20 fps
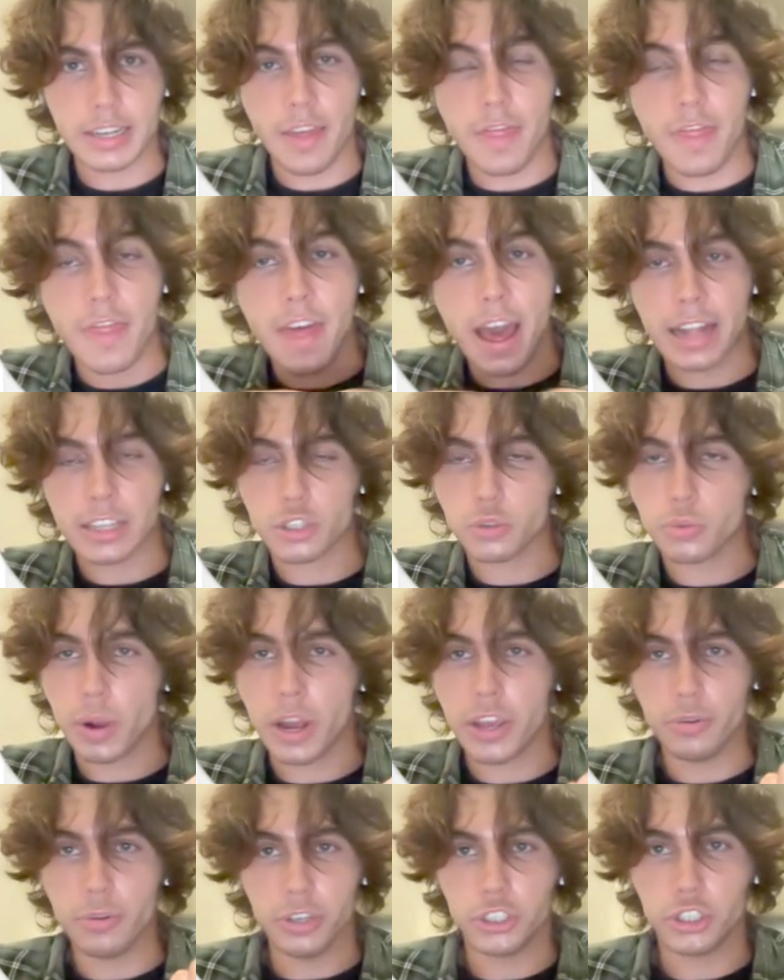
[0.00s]
And that's where
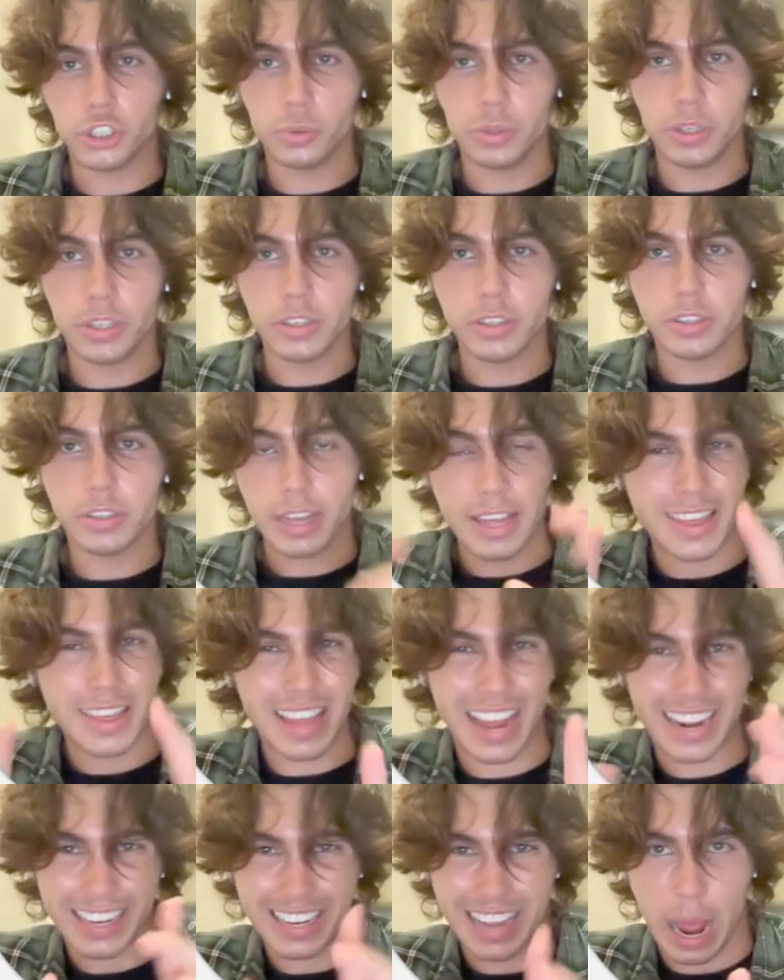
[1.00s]
your issue is, in
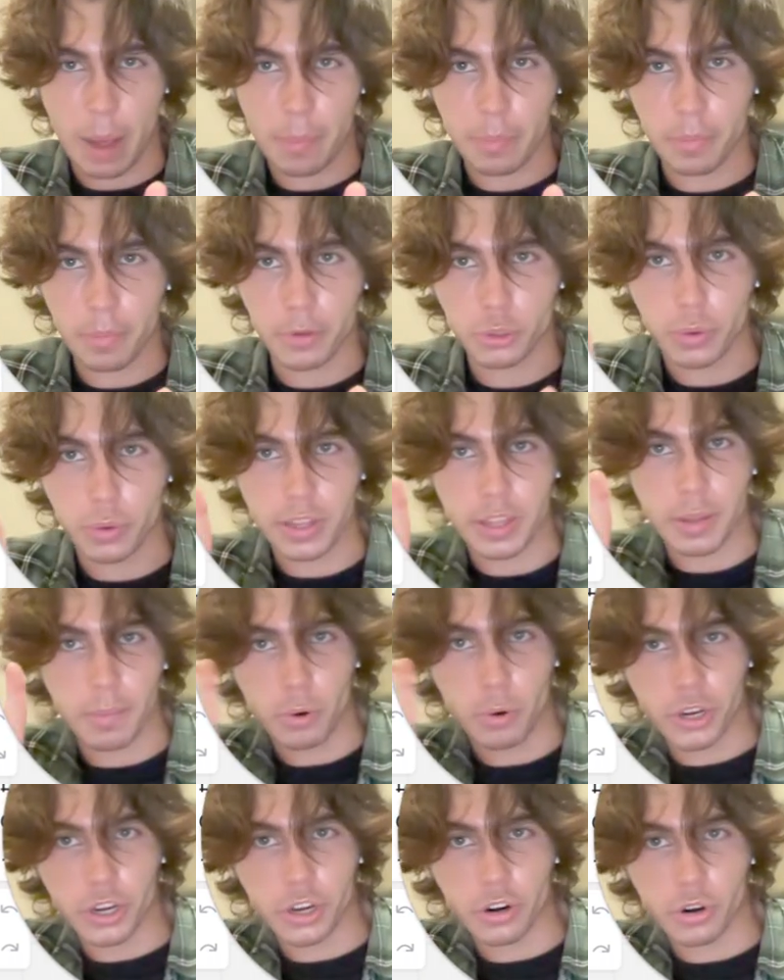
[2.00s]
that gap between them
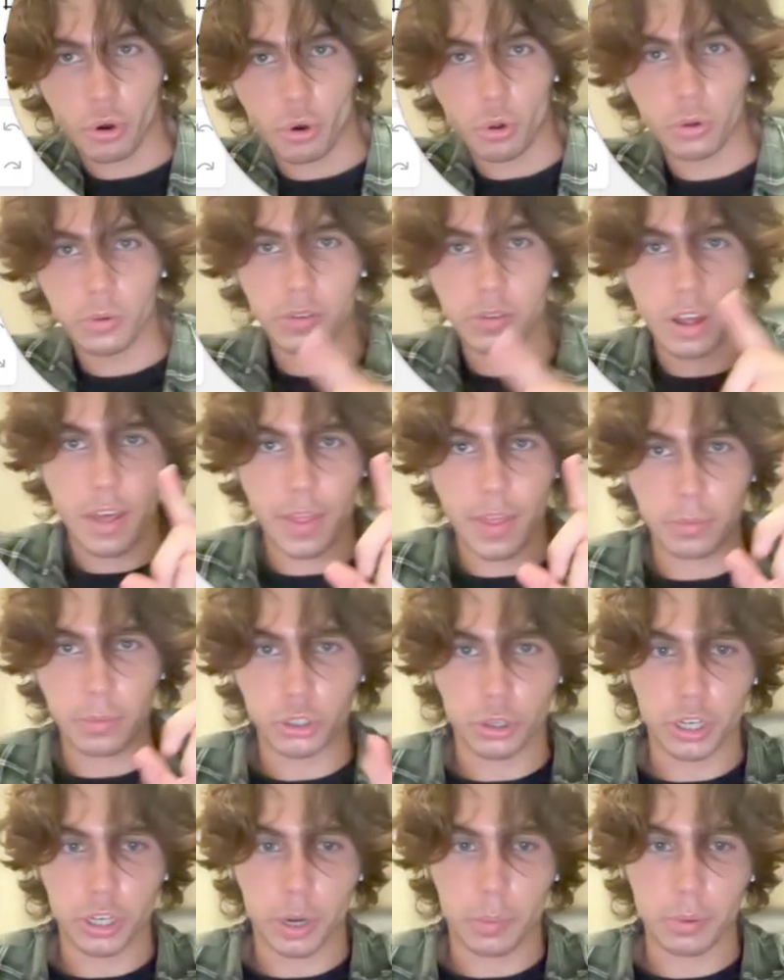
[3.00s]
booking a call and them
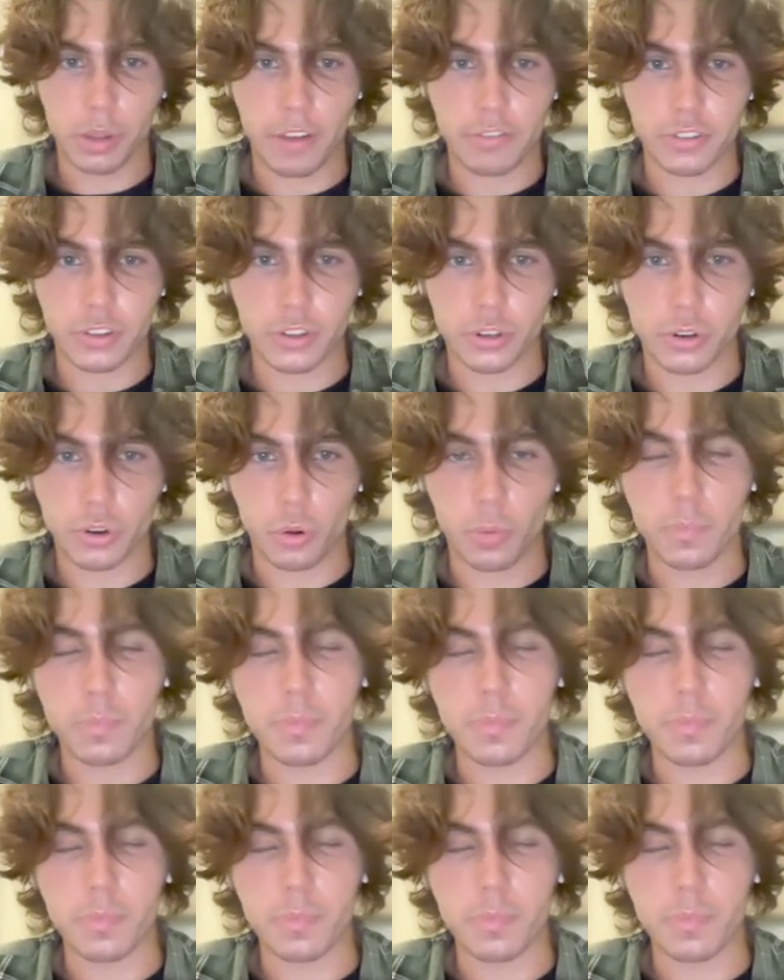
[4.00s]
showing up live to the call.